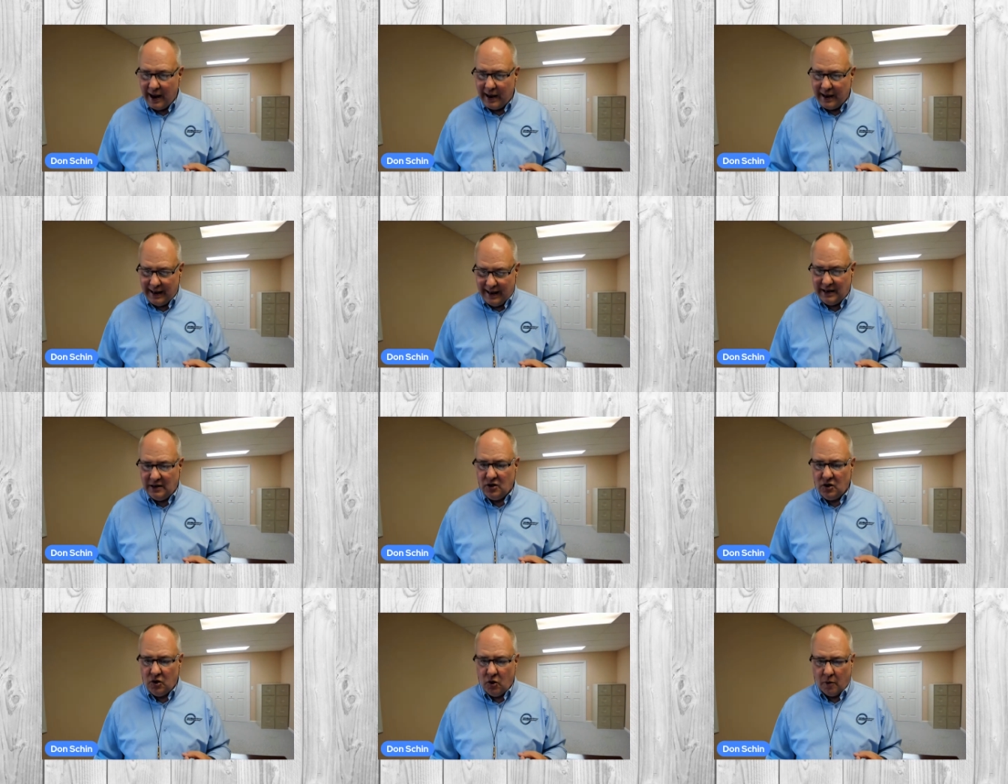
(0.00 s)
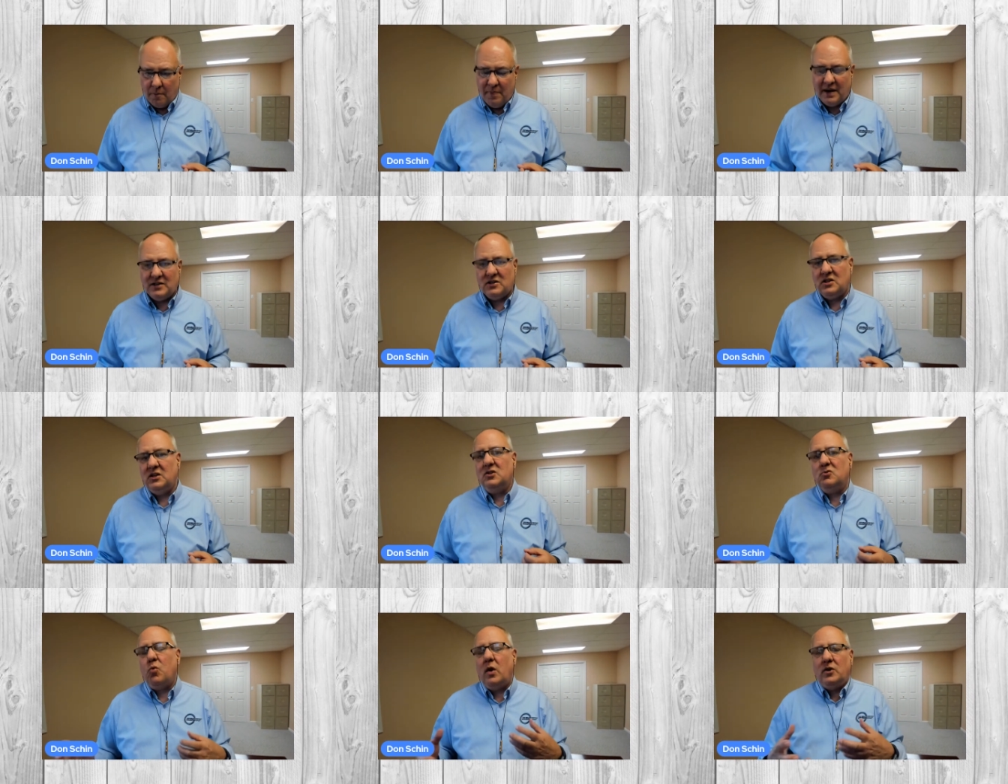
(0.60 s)
in your
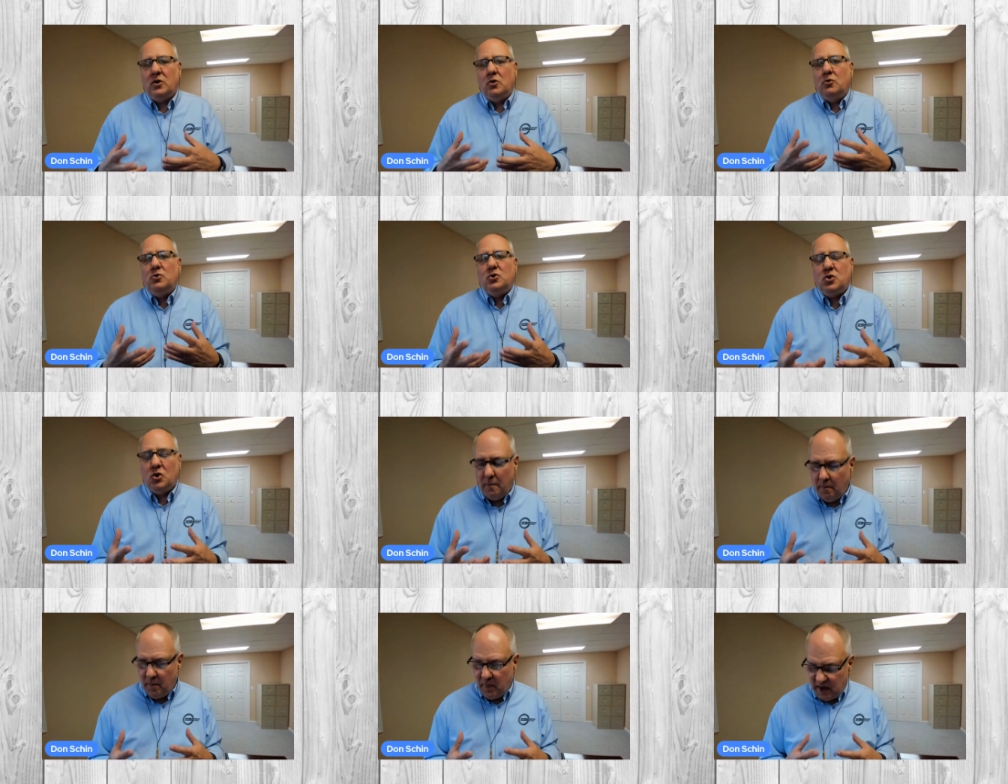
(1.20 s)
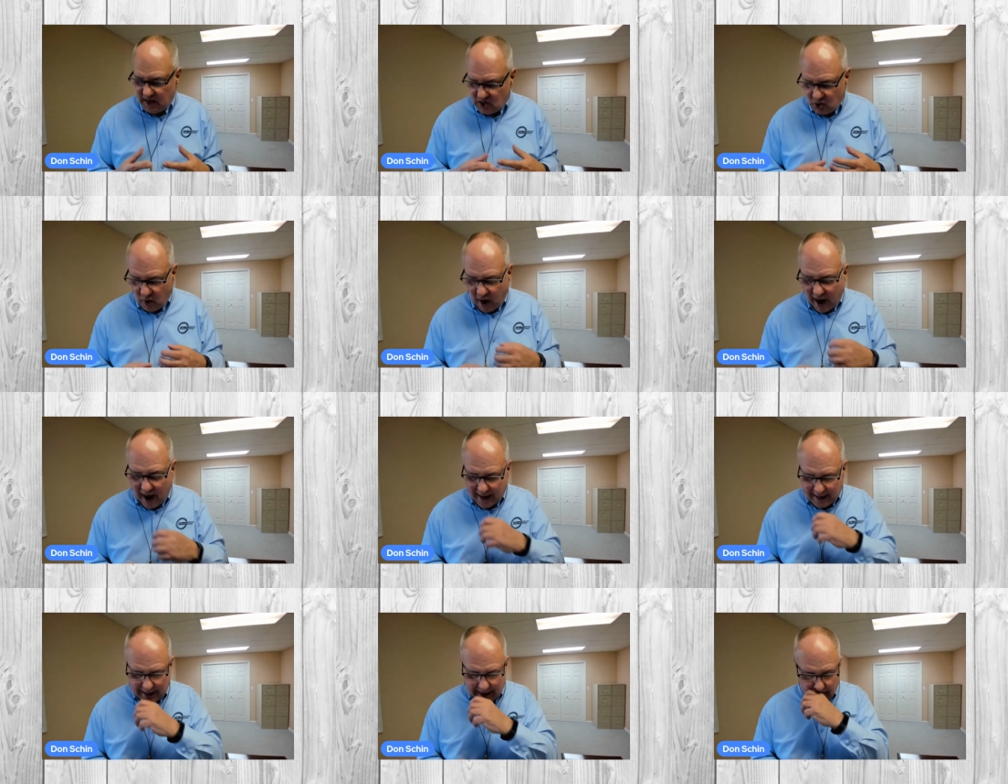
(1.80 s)
business, what you should be
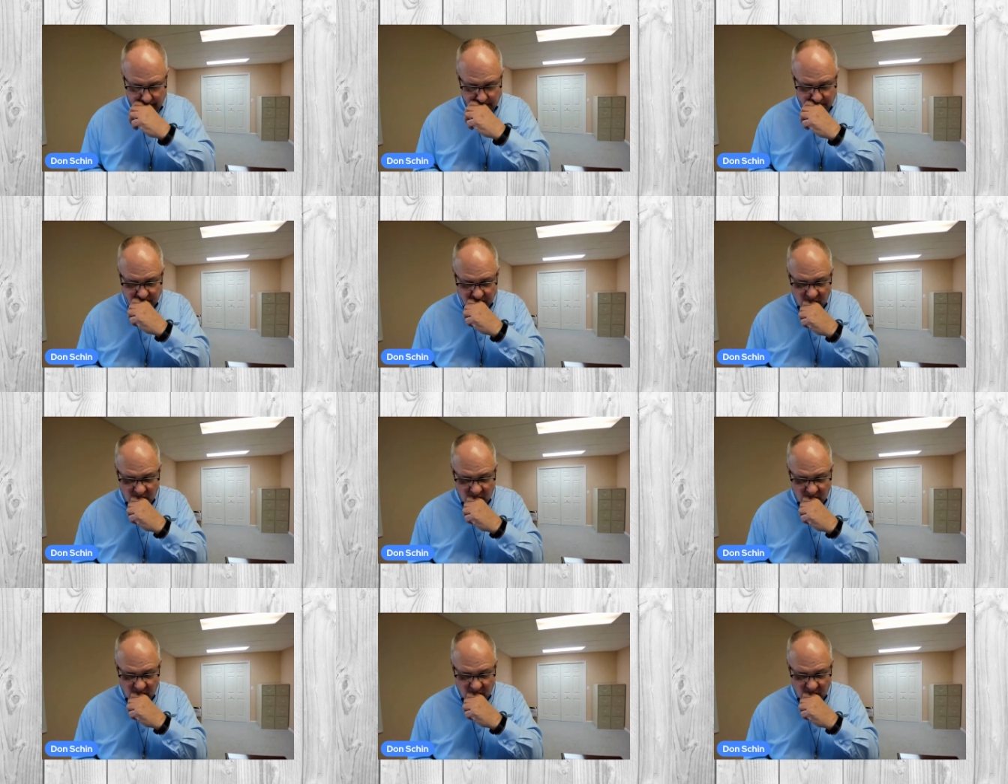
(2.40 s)
tracking.